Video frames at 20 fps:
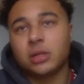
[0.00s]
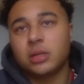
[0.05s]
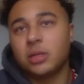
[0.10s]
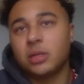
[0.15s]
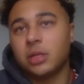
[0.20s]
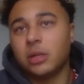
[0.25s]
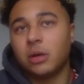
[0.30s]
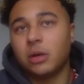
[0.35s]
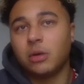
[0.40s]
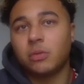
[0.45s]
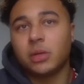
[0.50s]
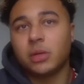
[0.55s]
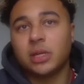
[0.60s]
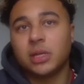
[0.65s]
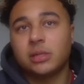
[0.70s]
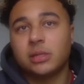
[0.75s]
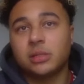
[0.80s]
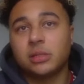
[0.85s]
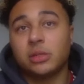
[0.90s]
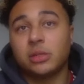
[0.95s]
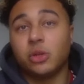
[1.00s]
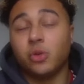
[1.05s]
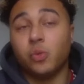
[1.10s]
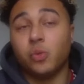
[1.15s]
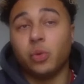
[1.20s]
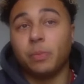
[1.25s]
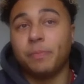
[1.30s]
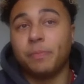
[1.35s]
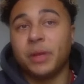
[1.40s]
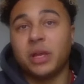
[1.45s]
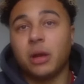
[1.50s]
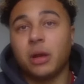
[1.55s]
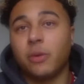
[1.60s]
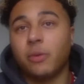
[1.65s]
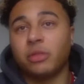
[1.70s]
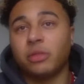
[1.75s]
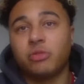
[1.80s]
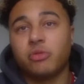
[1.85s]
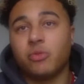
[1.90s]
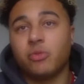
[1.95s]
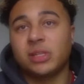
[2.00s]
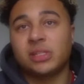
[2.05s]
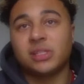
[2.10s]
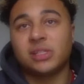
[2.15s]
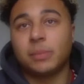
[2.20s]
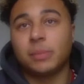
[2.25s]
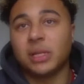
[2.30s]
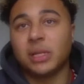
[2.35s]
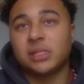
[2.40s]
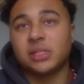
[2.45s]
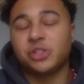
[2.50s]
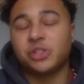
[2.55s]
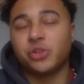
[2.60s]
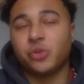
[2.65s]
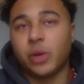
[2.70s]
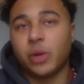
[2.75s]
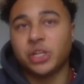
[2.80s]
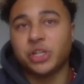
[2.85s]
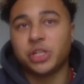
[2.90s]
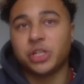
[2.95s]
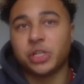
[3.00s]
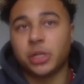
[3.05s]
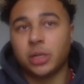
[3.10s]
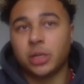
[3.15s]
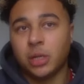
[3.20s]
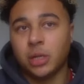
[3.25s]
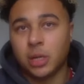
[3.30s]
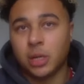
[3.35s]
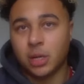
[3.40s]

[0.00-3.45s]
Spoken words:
you know, kids who will be going through a similar situation,